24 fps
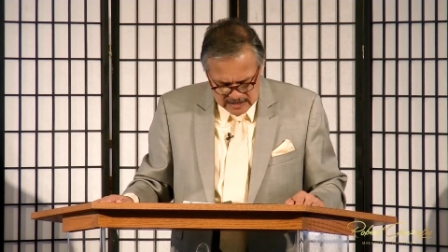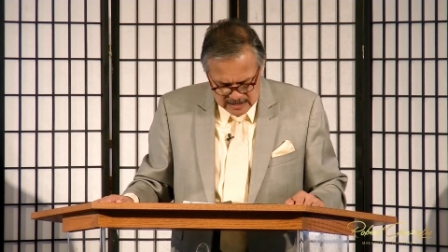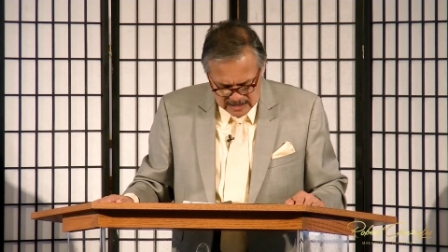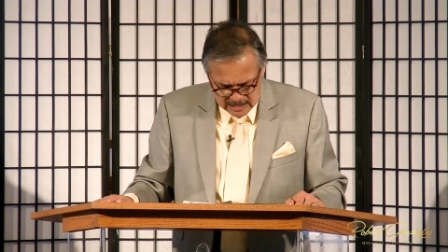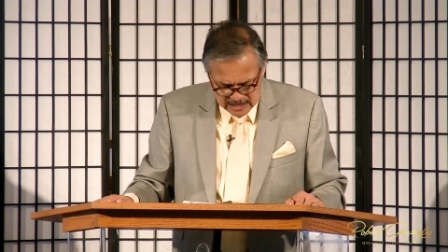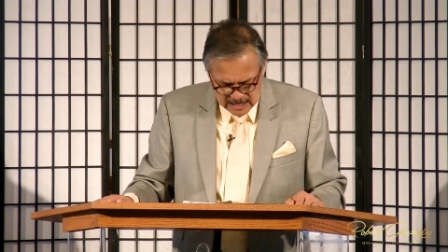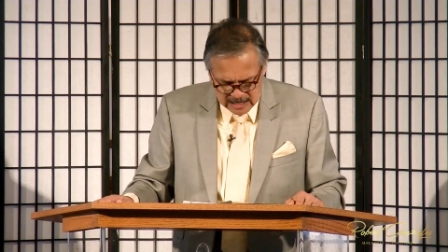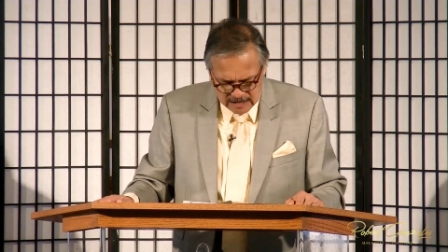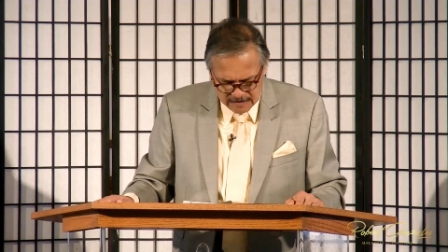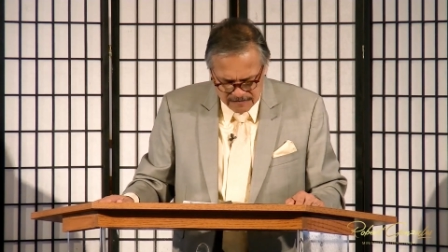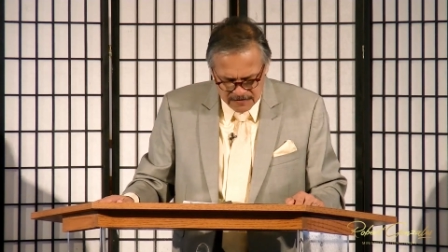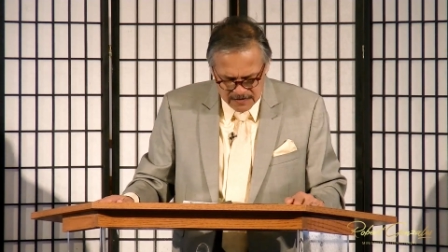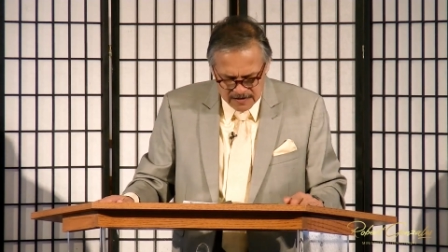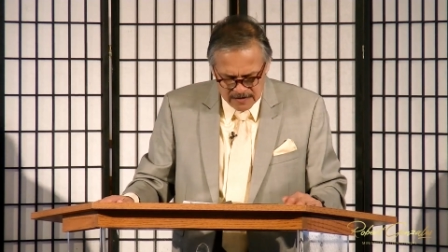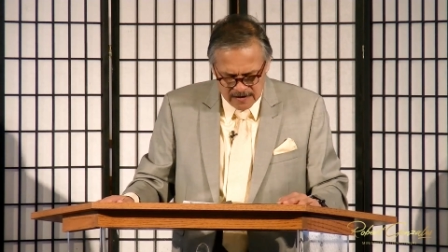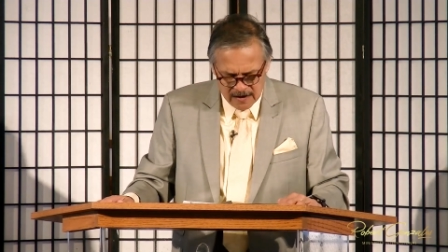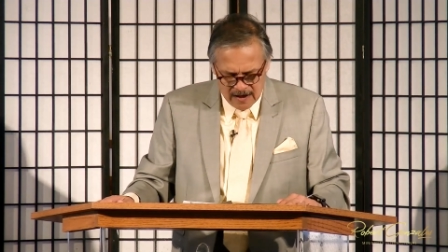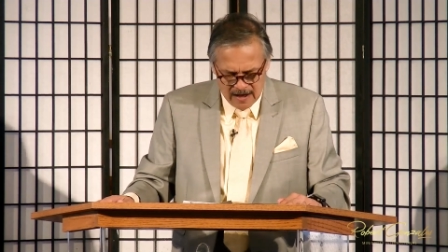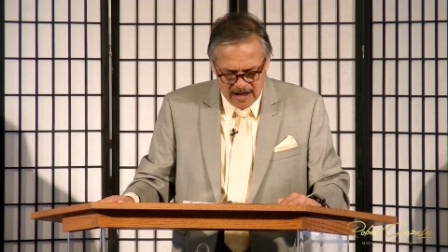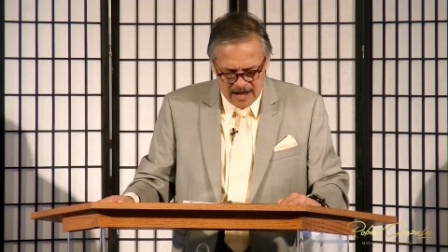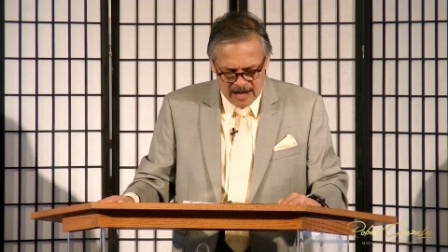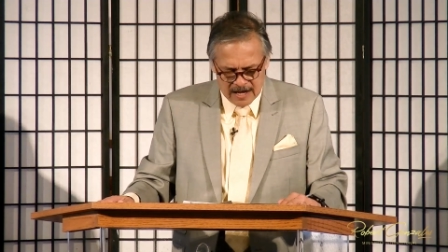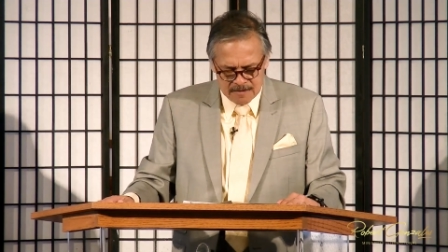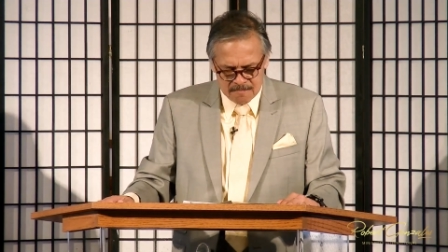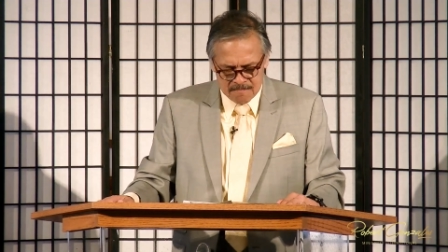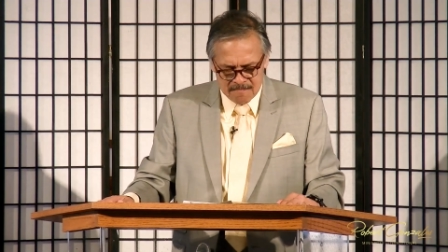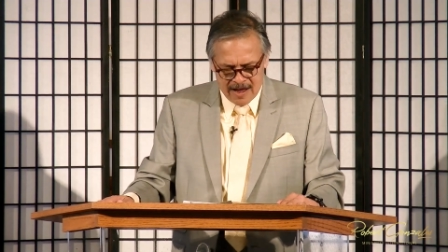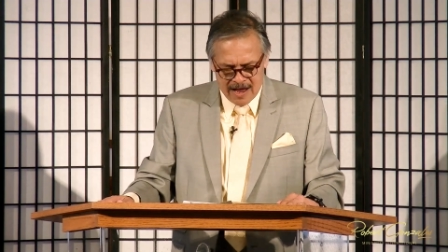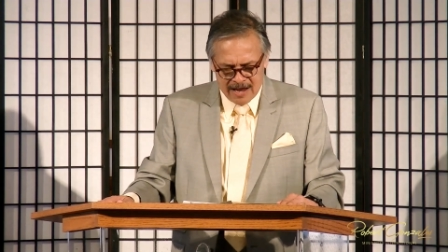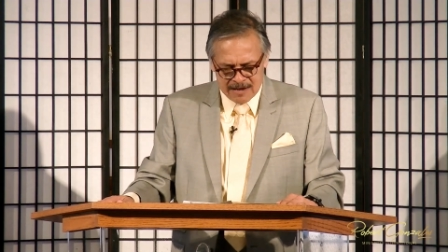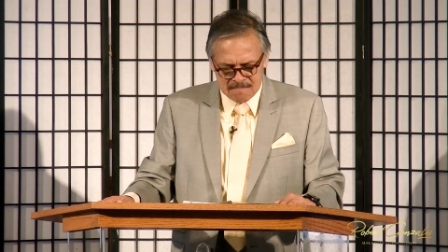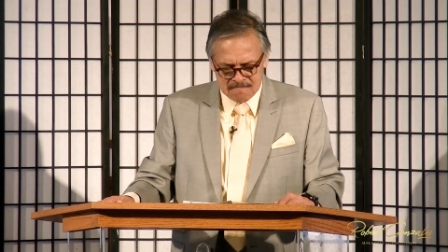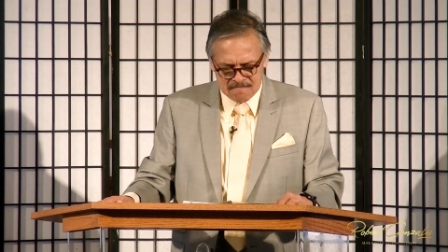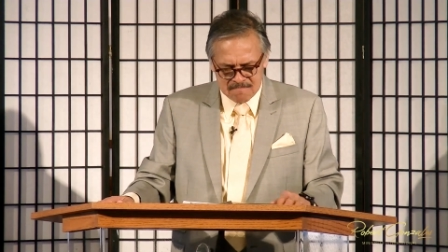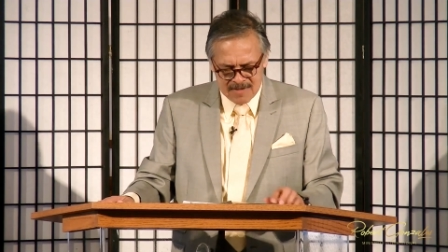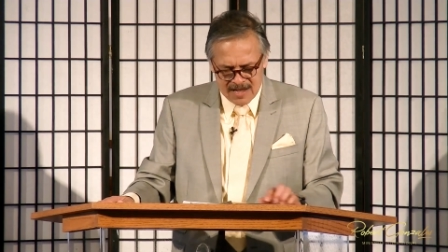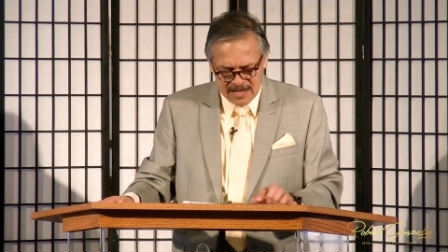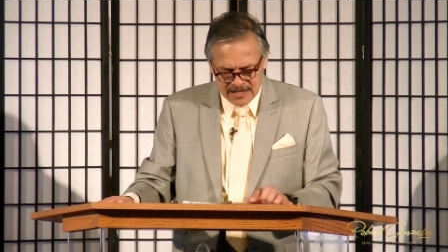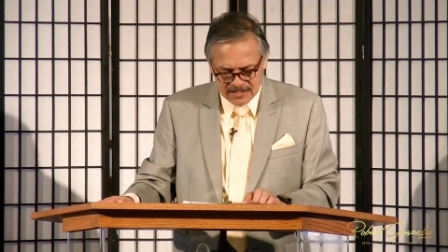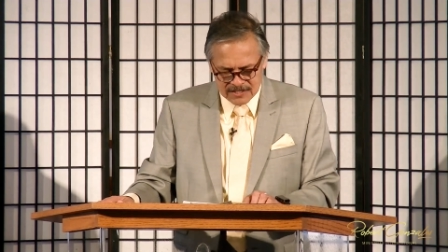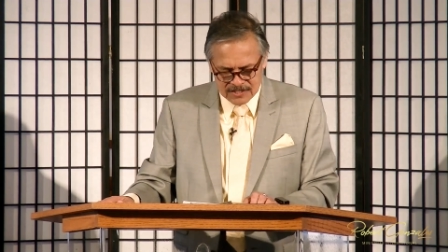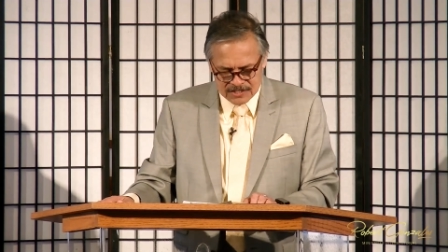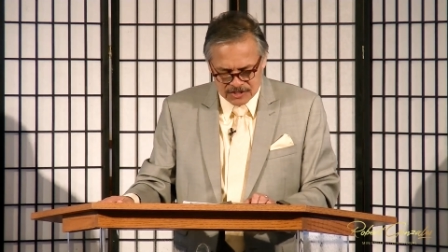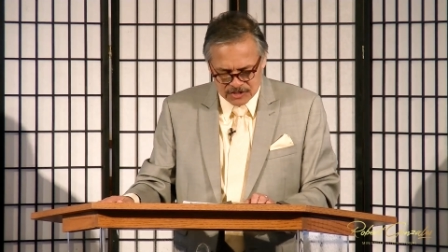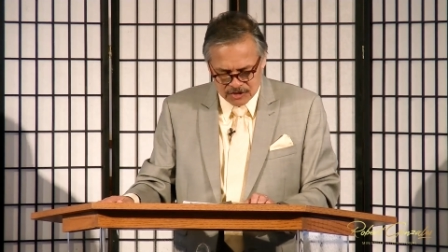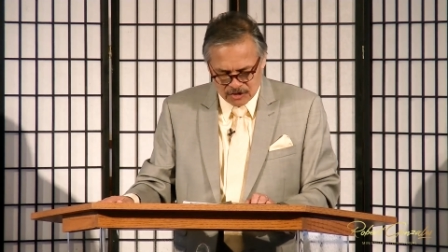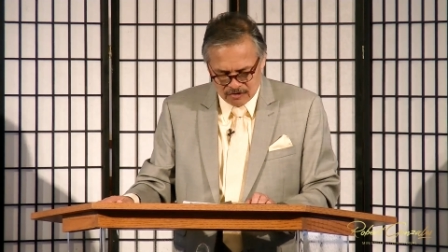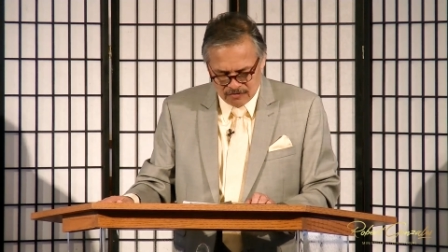Even on my
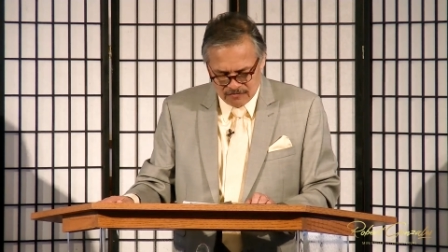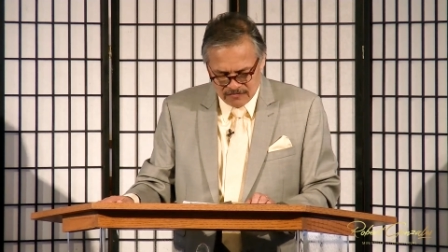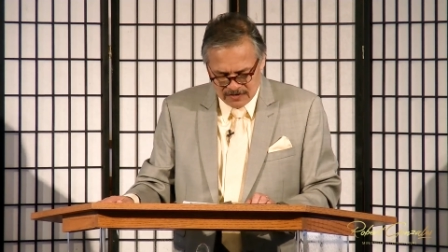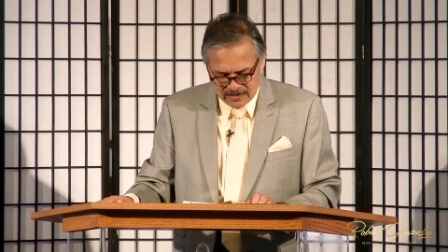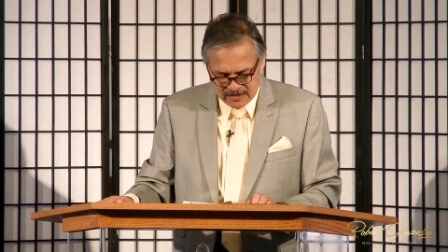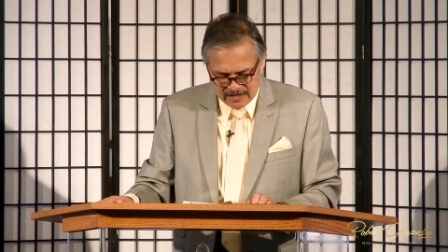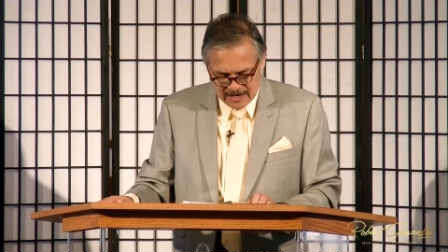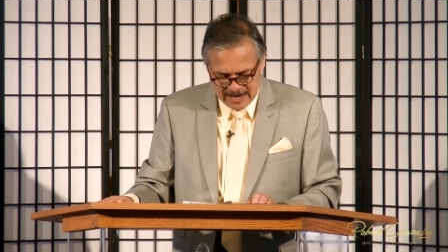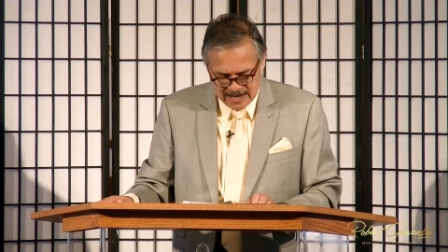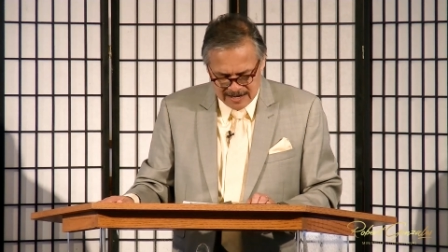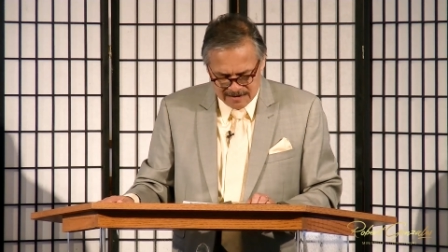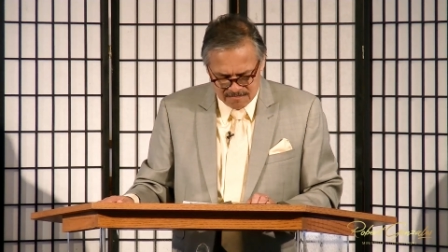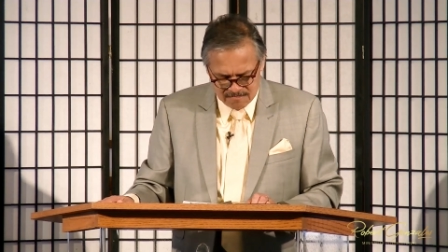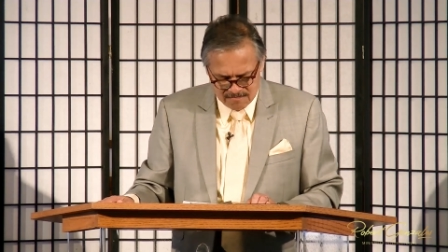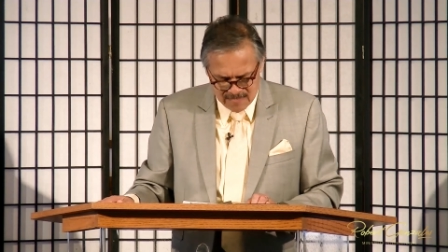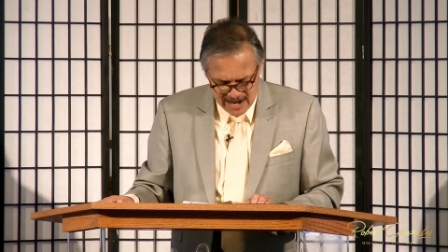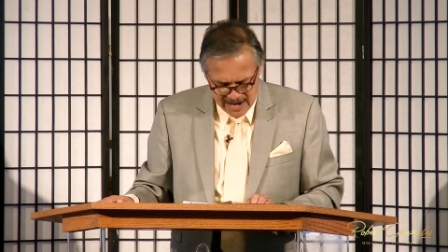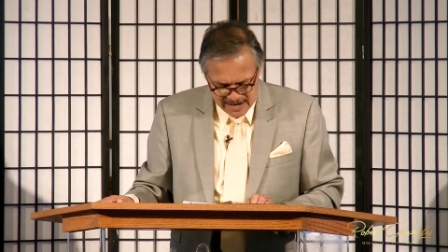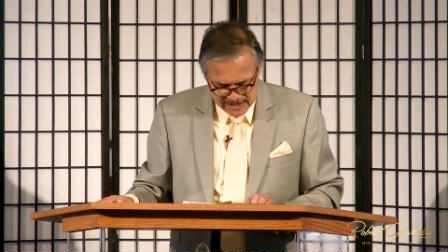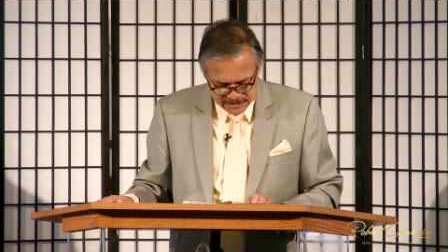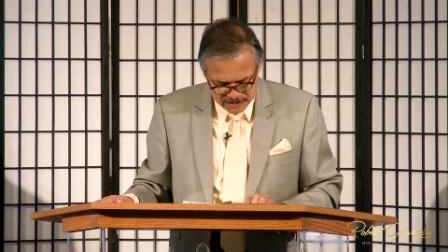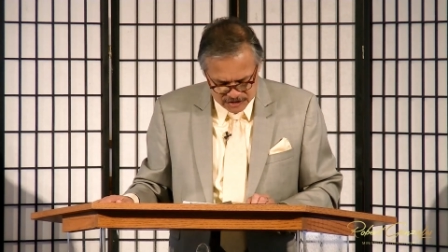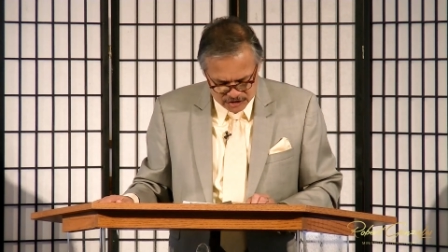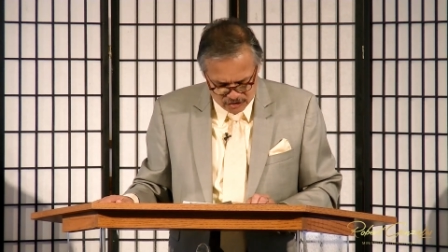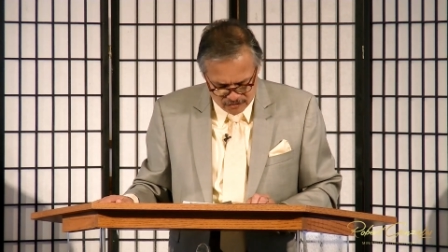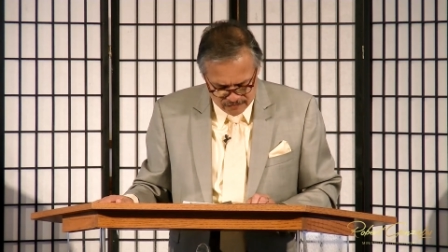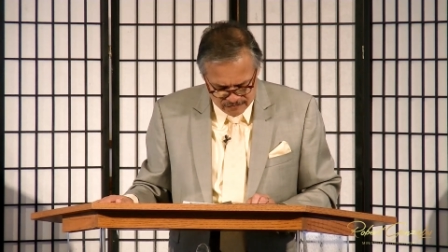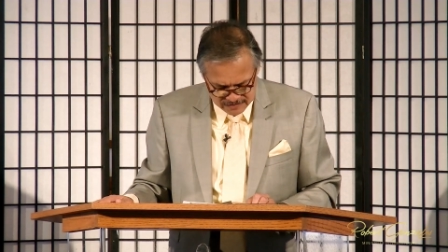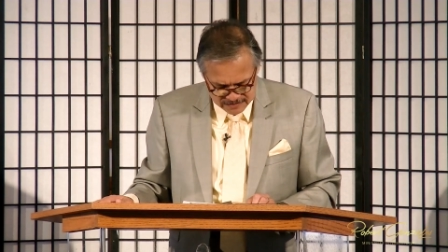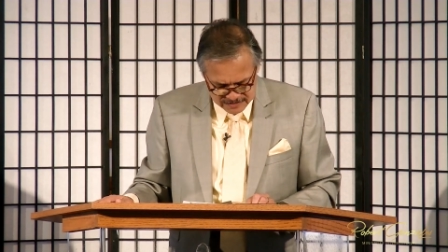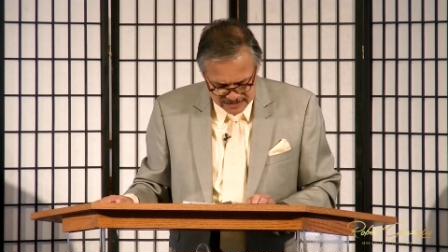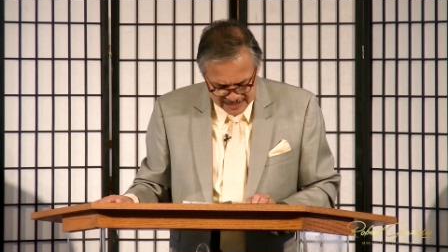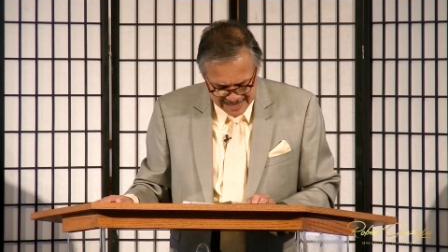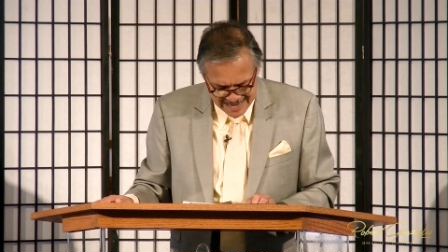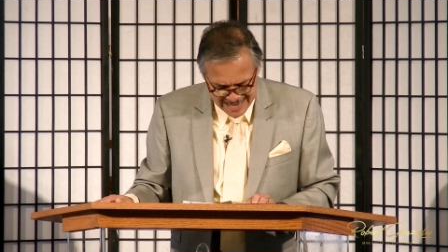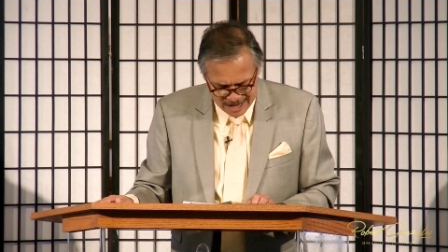menservant and maidservants,